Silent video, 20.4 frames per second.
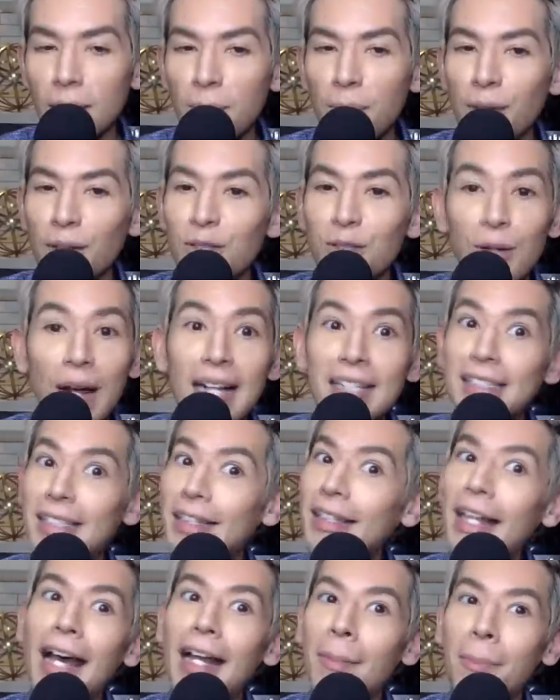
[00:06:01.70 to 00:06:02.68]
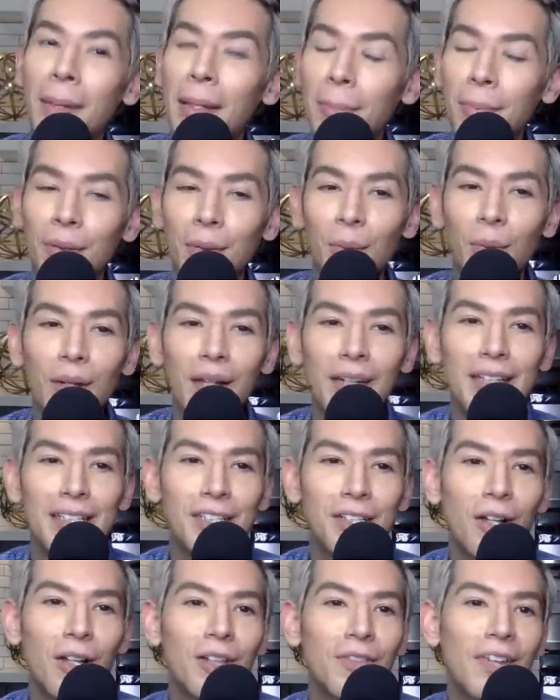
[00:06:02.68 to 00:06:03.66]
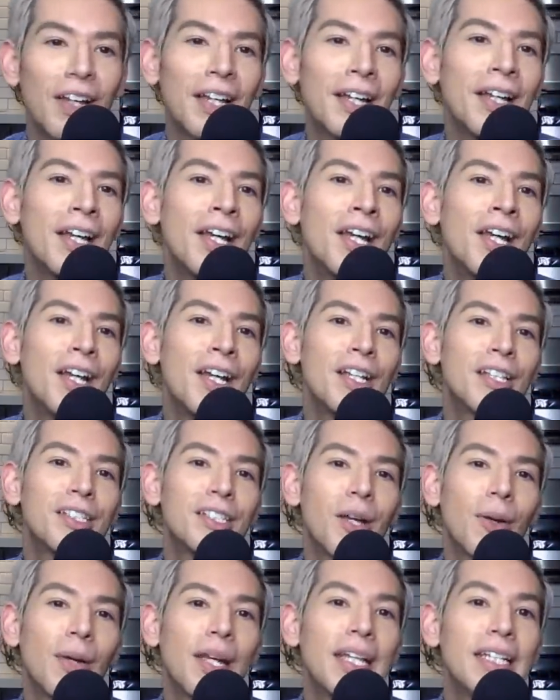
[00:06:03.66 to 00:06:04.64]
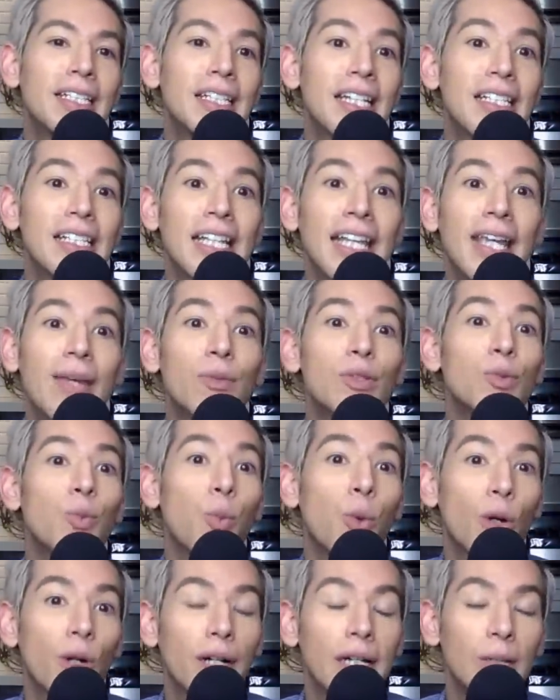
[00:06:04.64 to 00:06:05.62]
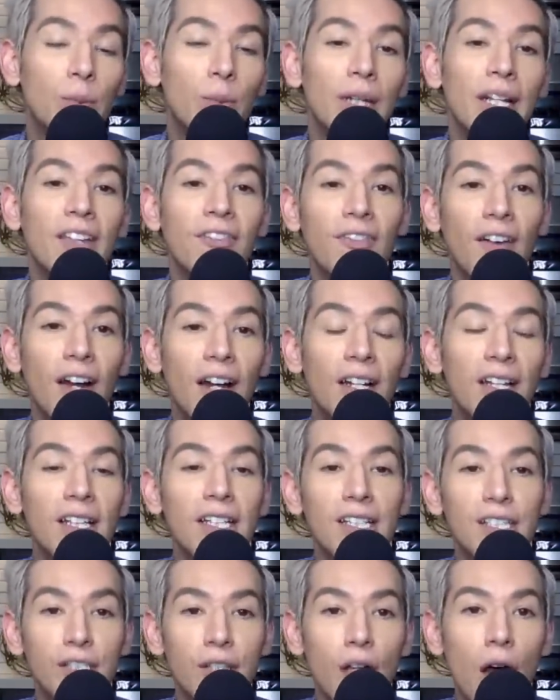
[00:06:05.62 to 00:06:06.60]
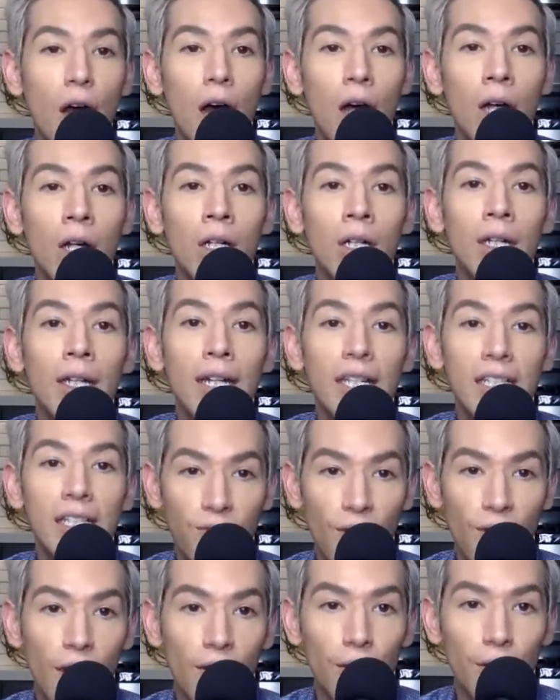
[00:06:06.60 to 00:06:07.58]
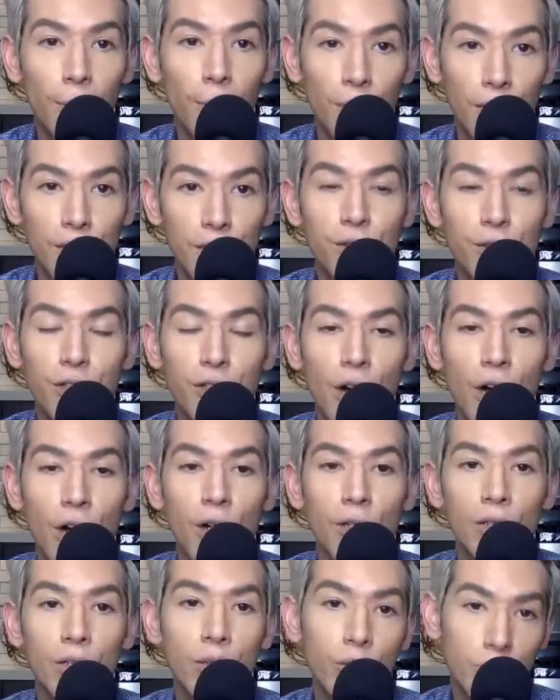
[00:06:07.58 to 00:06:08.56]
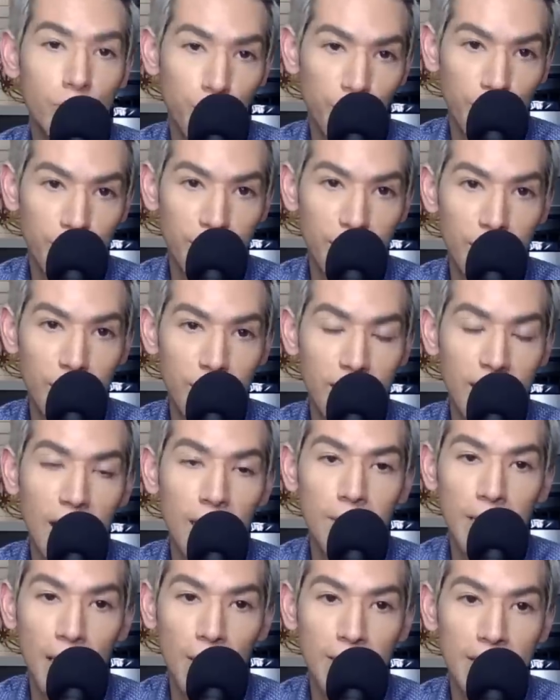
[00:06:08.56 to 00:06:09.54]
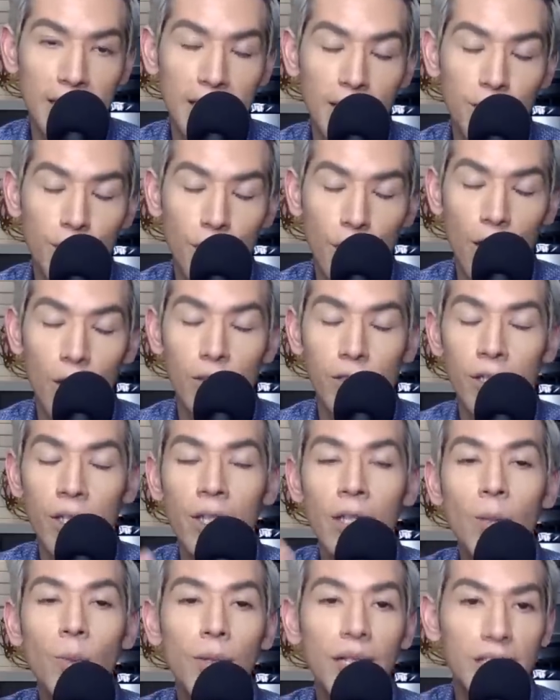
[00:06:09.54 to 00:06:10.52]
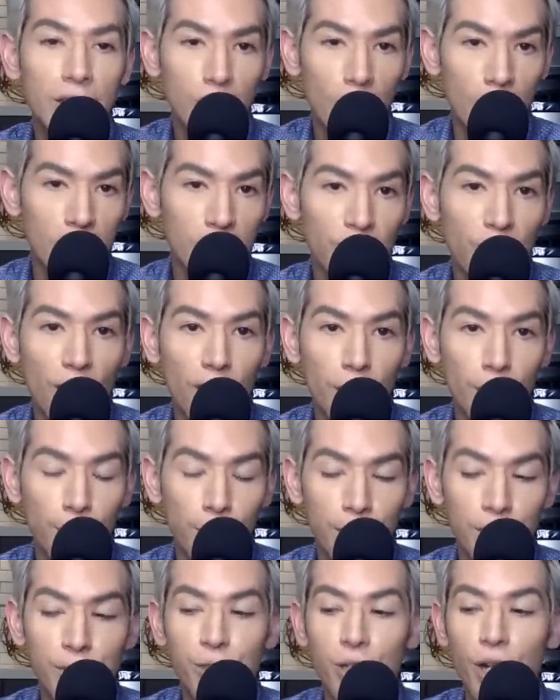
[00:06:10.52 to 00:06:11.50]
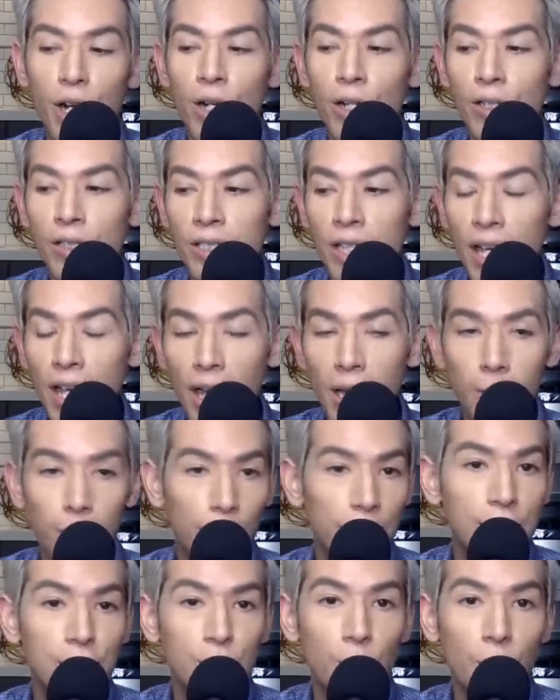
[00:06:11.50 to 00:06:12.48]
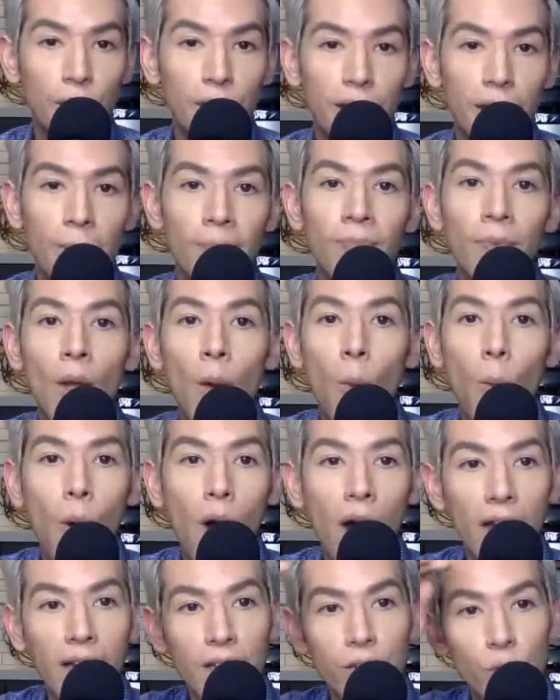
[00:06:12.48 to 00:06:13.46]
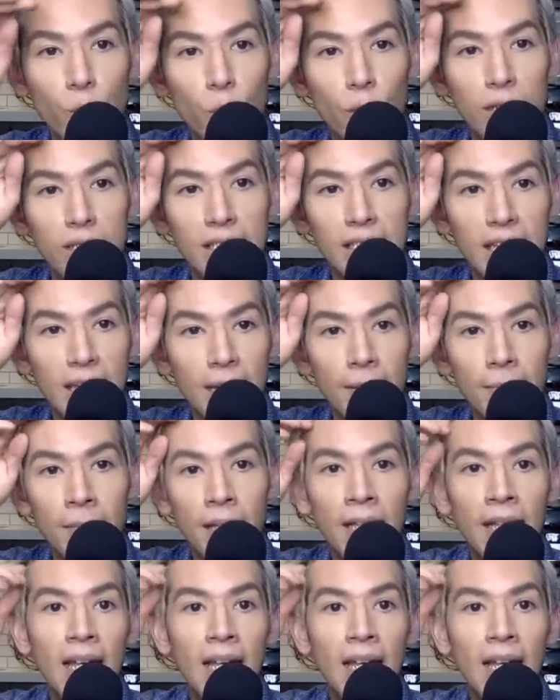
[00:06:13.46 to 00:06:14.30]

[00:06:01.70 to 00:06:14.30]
the book drags a lot of people, and we'll get into all of it. So he says that he was worried when he finally saw his father, Prince Charles, who was Prince at the time, now he's King Charles, when he saw his father, Prince Charles, and Prince William walking towards him,